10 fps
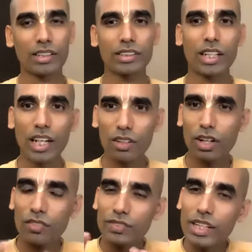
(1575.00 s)
the
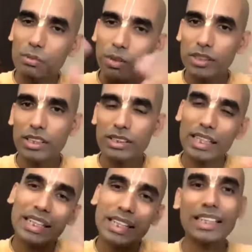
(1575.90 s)
love of their mothers
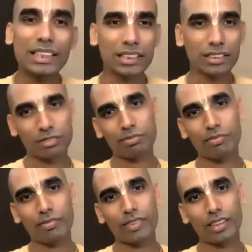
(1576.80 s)
increased.
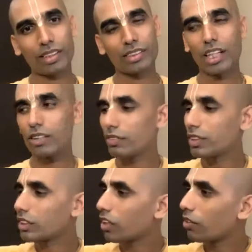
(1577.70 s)
The love of
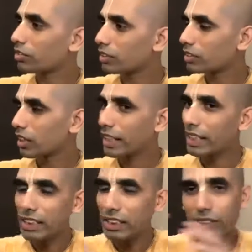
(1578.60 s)
the cows
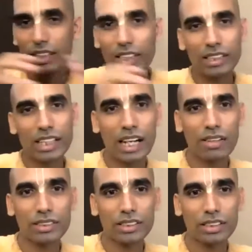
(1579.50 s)
increased for their
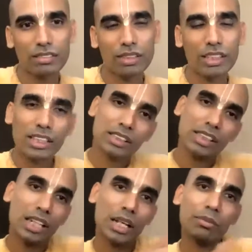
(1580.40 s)
calves when
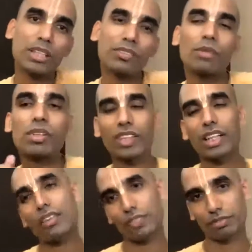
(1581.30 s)
Krishna came in the form of a
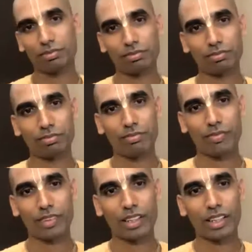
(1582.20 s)
calf.
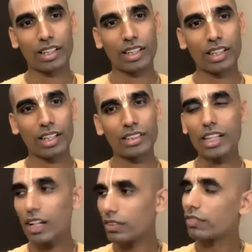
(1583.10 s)

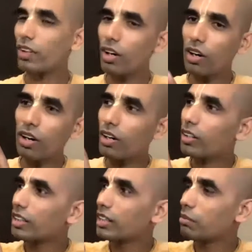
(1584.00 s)
The love of
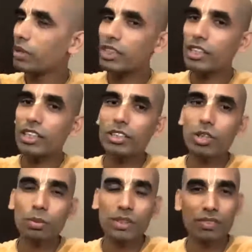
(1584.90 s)
all the motherly
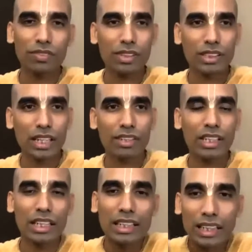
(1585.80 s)
gopis of
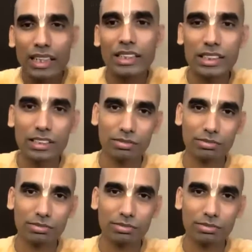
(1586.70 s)
Vrindavan increased